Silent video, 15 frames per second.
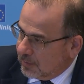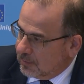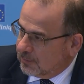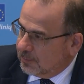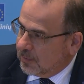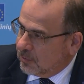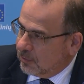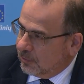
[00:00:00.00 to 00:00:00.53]
is
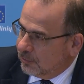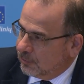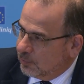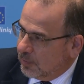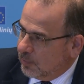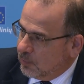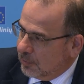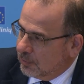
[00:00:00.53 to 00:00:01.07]
because
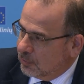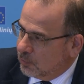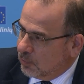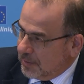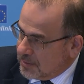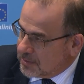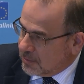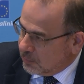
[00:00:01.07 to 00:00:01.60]
we want to
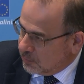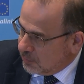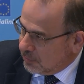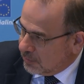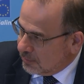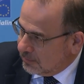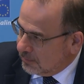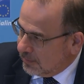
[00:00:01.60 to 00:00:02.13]
listen to
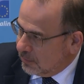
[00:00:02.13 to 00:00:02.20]
her,